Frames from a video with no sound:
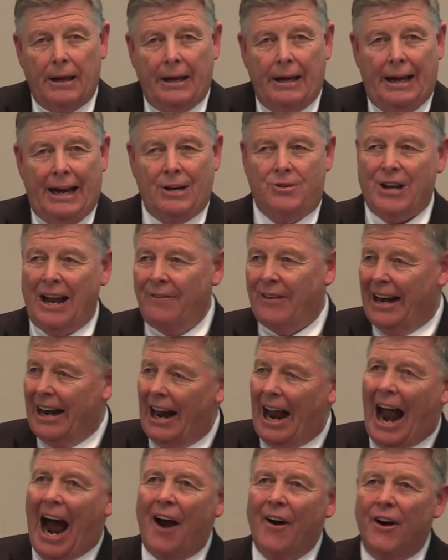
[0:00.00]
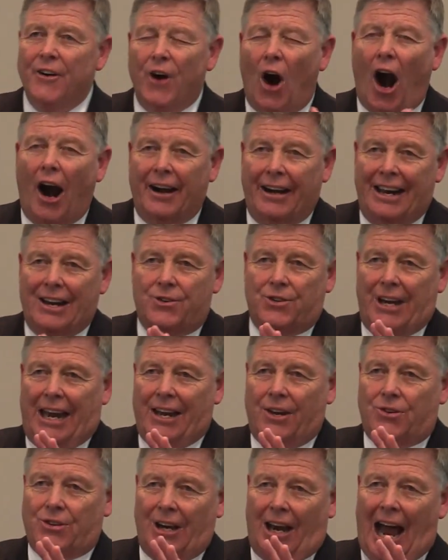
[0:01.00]
He said that outer darkness
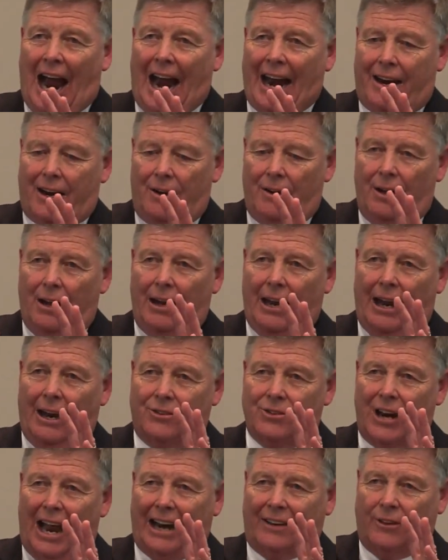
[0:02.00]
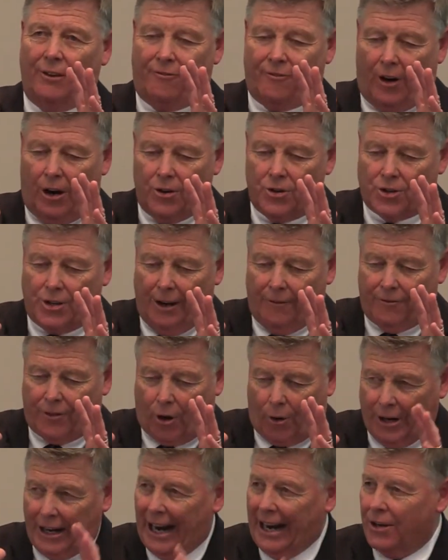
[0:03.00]
is like it's like the first of
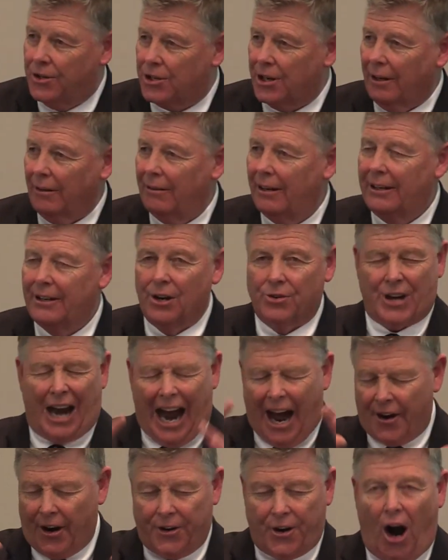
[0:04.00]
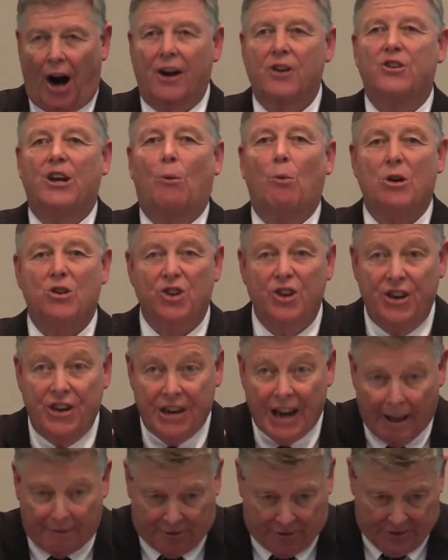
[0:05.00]
creation. Just outer darkness, there was
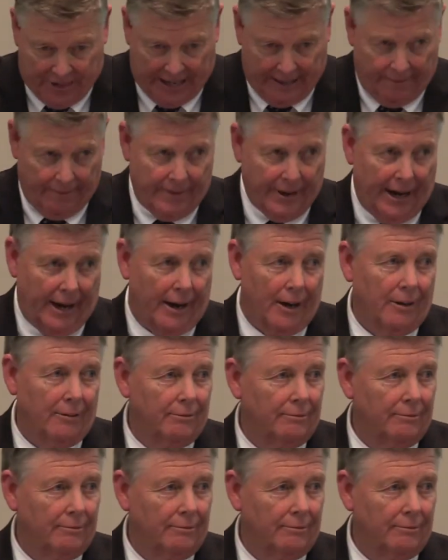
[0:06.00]
nothing there.